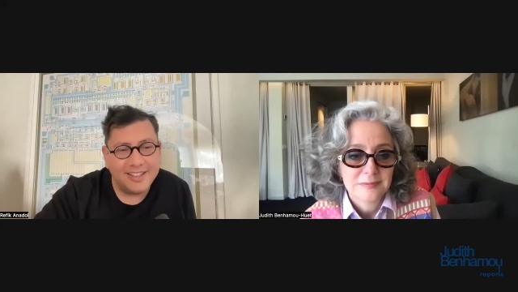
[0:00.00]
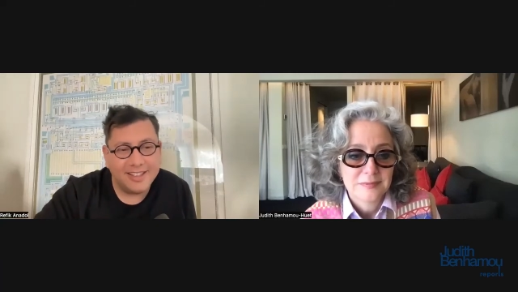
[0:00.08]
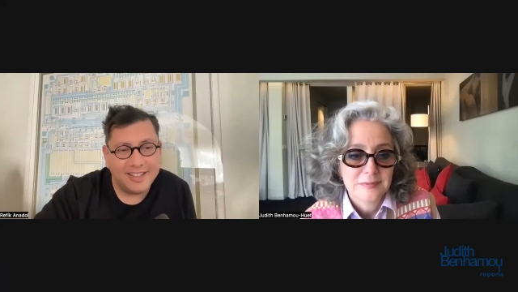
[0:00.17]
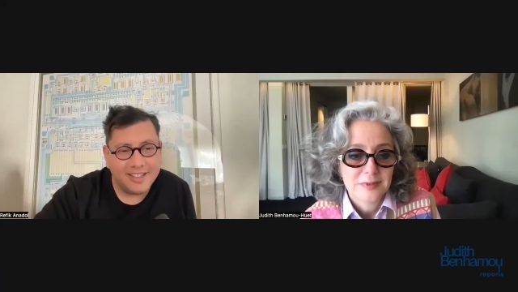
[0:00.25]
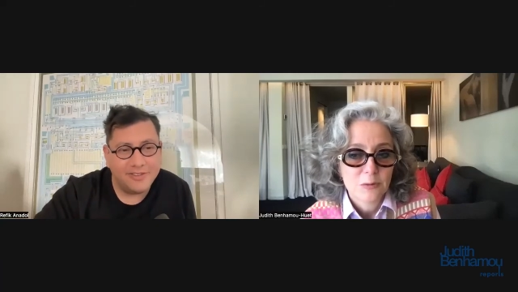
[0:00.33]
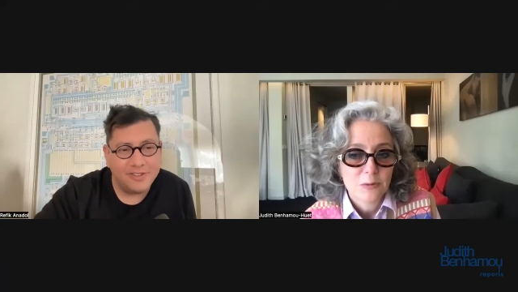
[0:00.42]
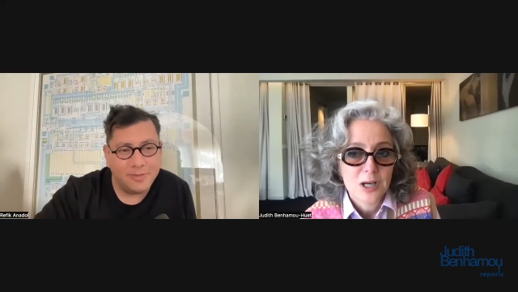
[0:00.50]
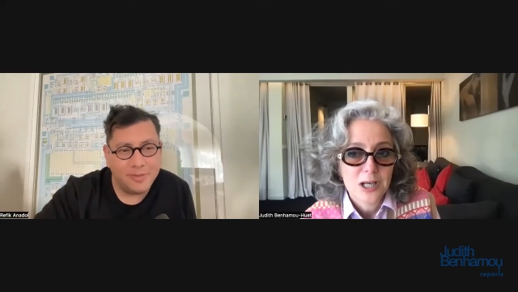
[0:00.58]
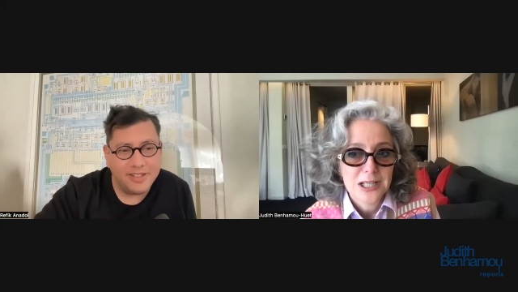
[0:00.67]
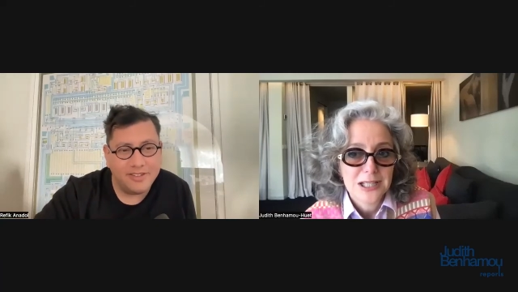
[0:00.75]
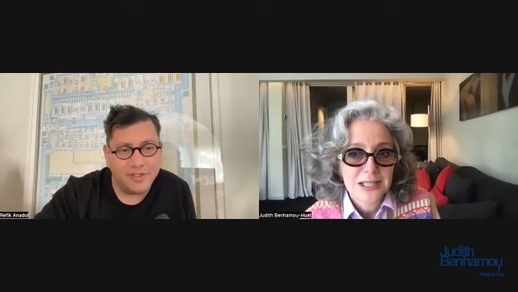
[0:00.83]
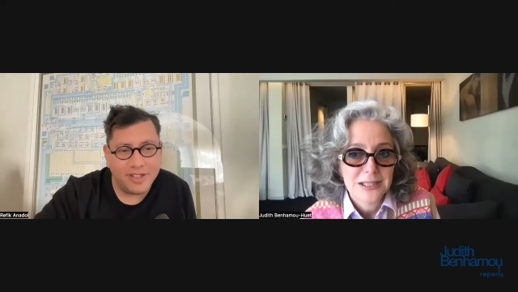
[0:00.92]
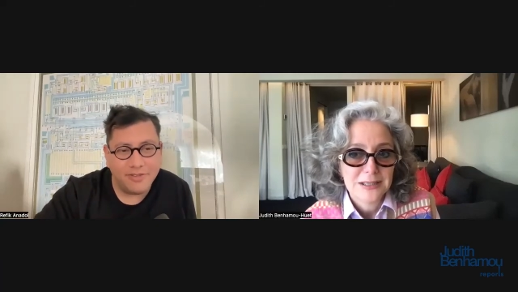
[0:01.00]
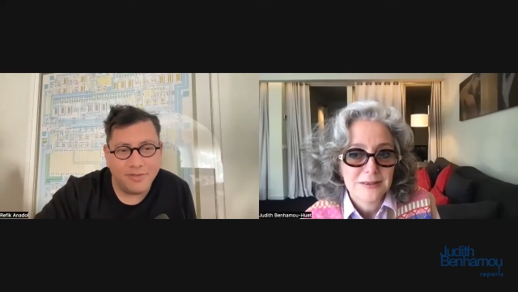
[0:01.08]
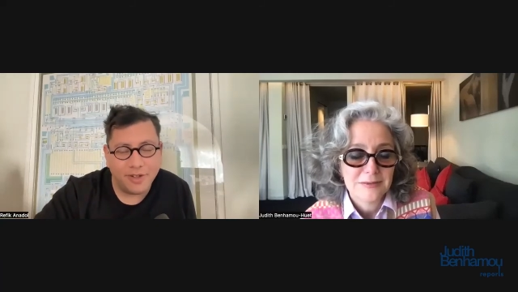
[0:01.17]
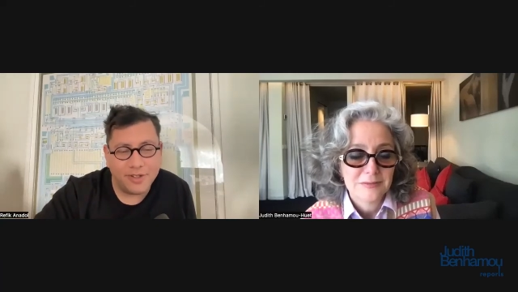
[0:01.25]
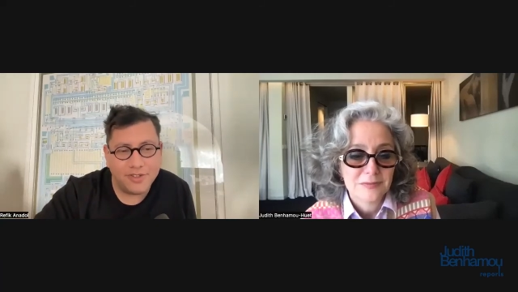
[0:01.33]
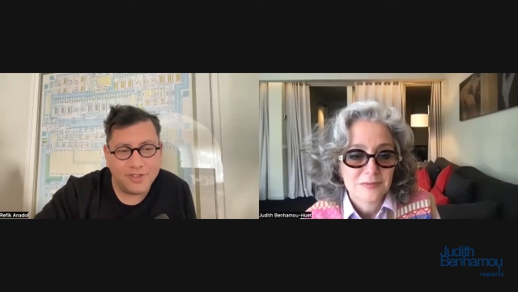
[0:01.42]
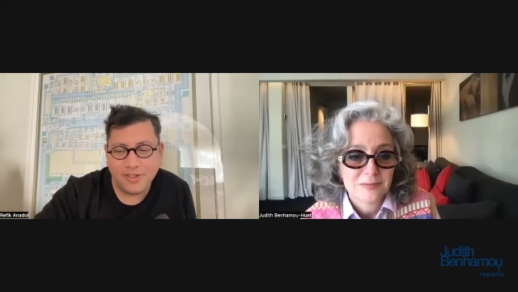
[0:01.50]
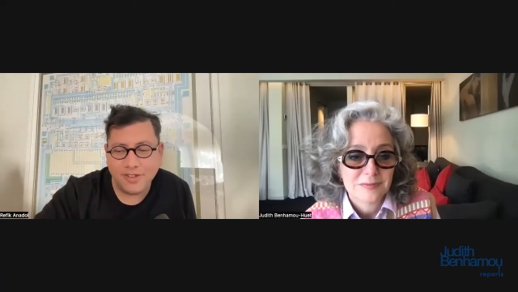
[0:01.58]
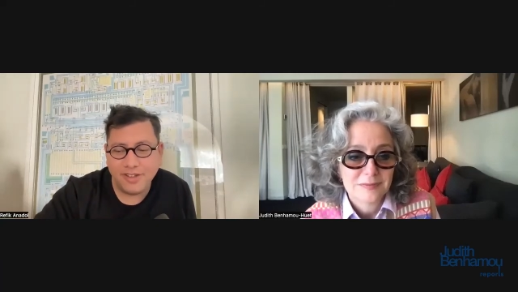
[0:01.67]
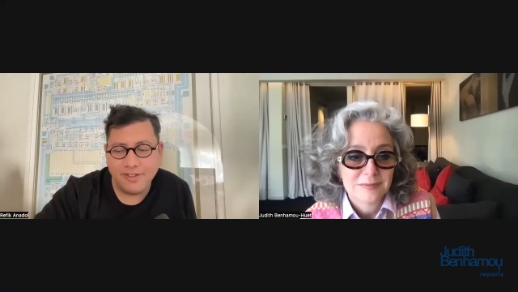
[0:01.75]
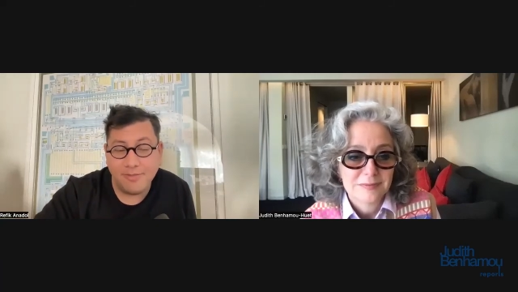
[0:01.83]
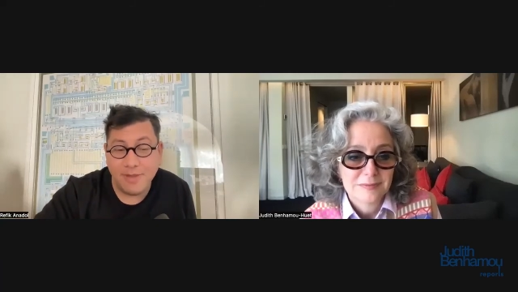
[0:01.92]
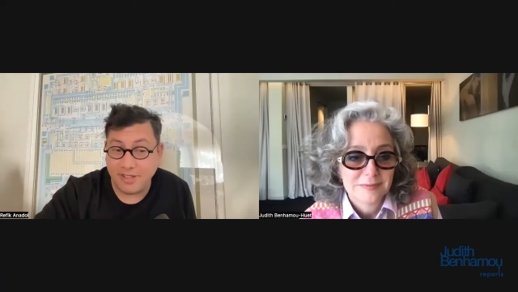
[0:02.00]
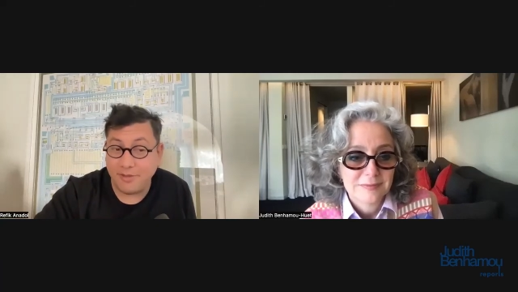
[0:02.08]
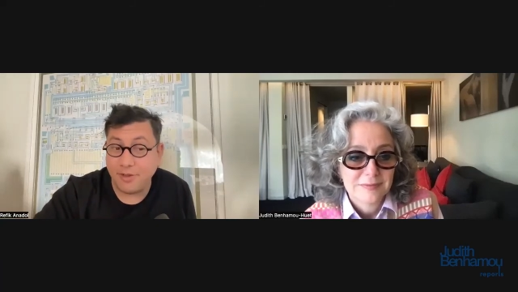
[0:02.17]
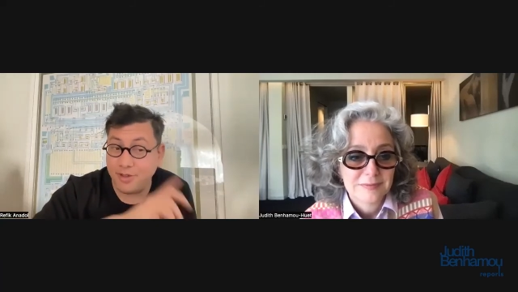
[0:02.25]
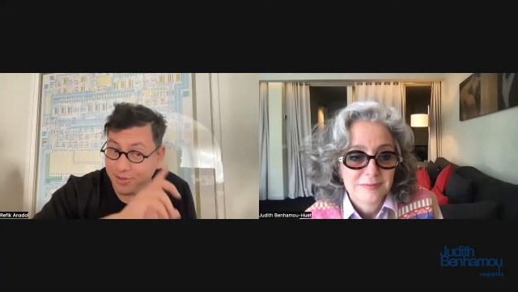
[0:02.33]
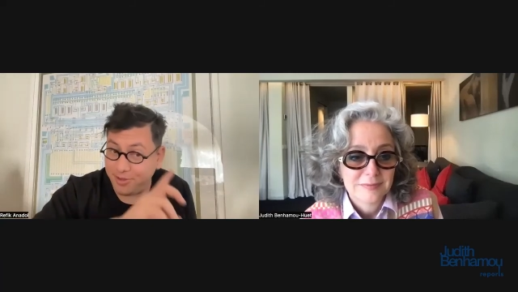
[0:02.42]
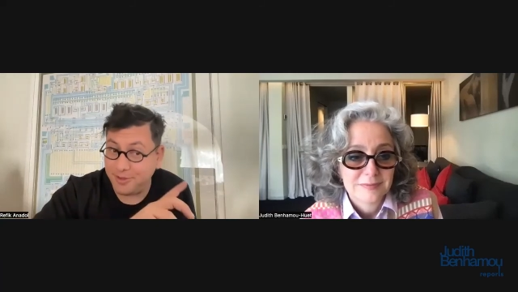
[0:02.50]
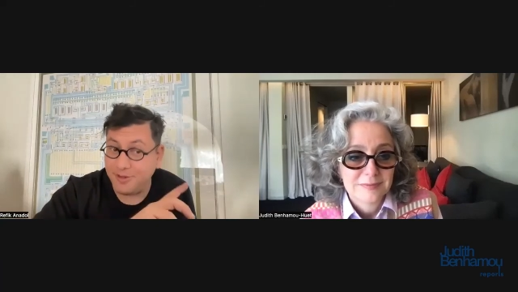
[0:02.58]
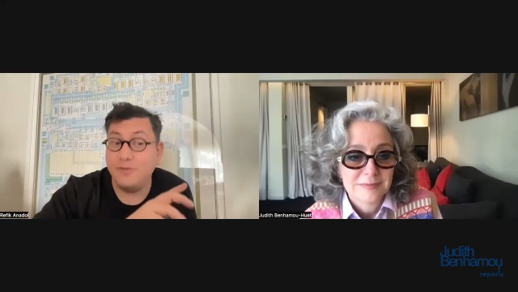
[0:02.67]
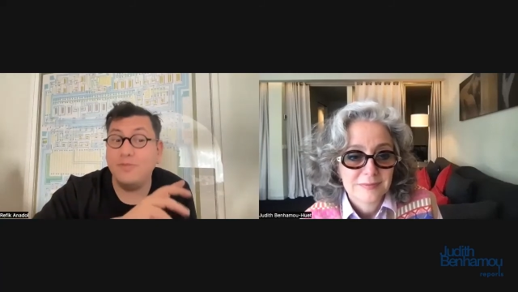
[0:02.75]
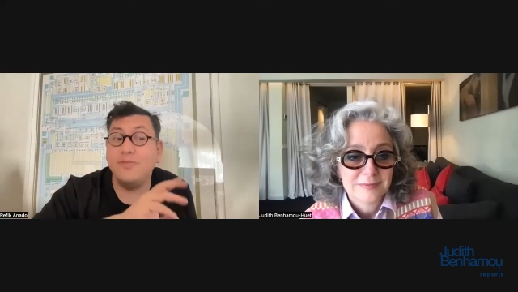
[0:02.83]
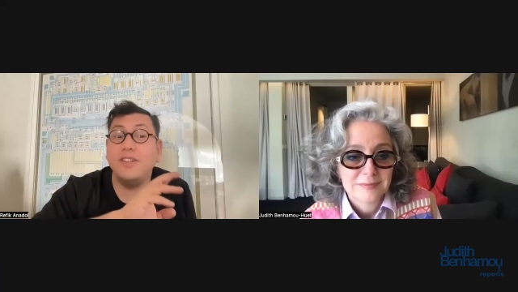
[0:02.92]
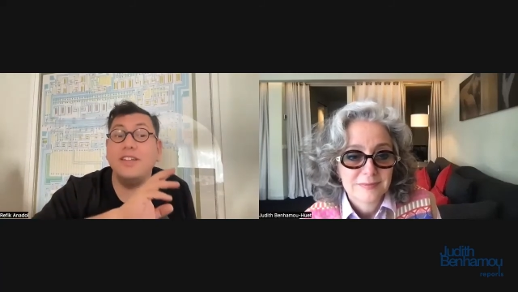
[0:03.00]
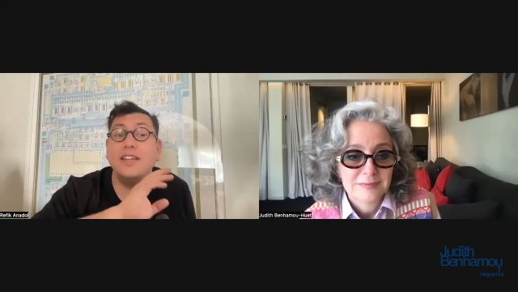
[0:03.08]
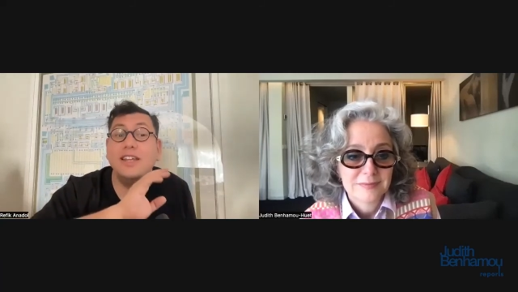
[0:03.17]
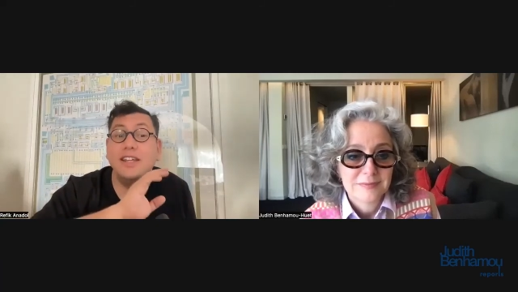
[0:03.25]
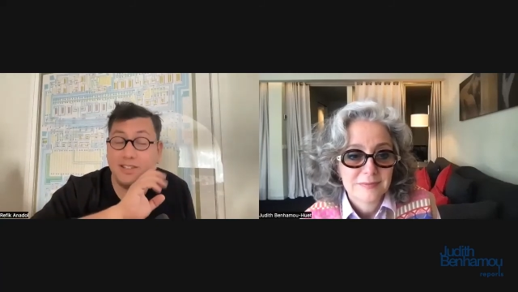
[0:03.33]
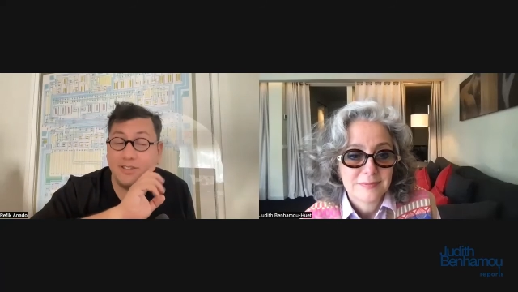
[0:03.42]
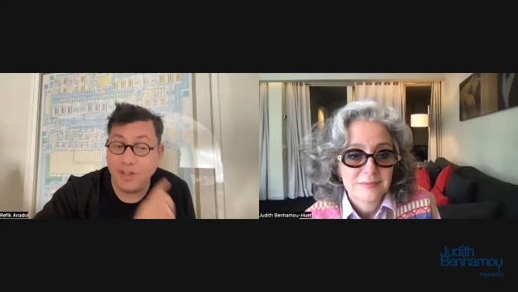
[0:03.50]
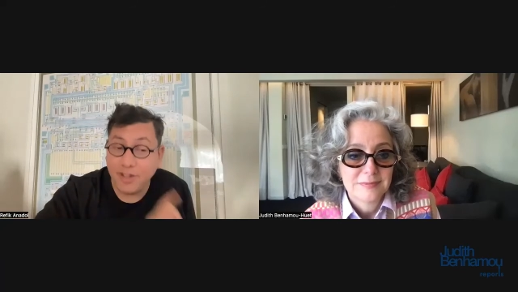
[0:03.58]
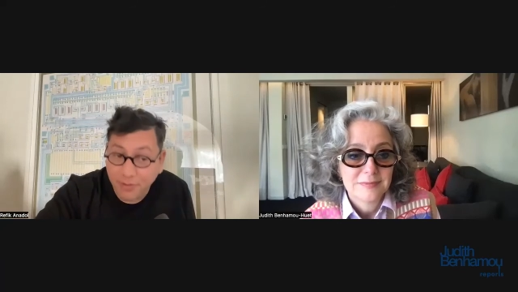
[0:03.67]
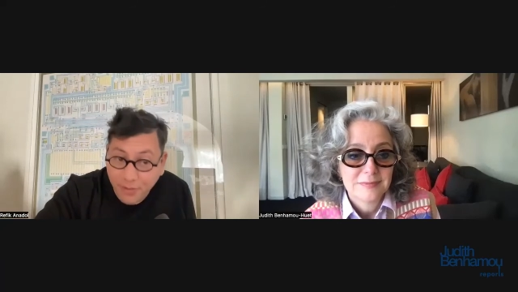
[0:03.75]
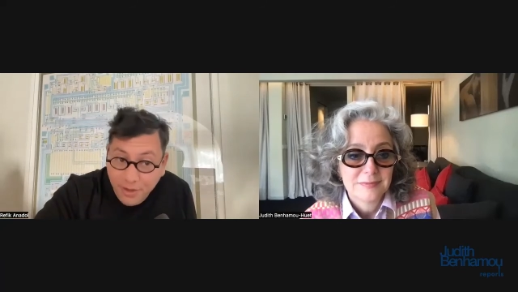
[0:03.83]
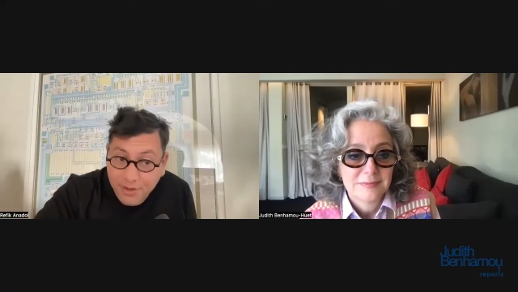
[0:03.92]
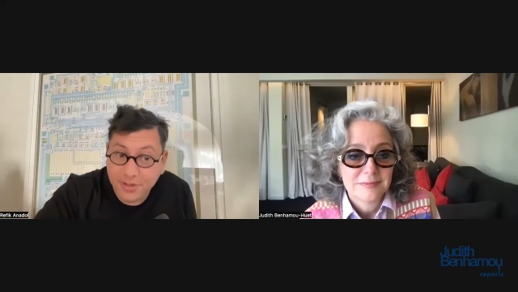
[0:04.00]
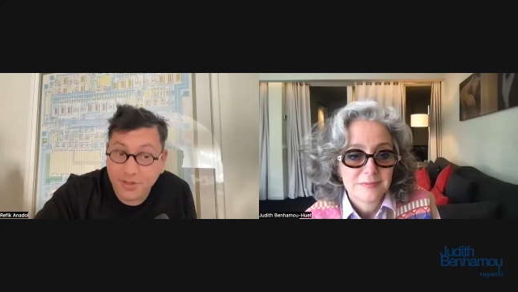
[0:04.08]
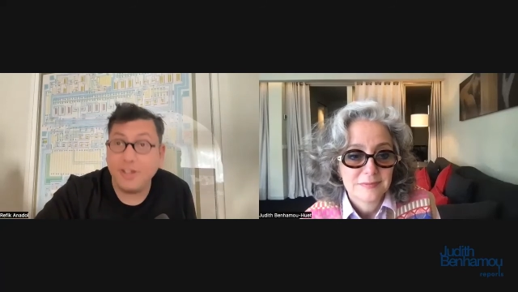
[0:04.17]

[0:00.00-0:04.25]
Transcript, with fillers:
Speaker 1: it will be wow. the very ah. first metaverse it's the very first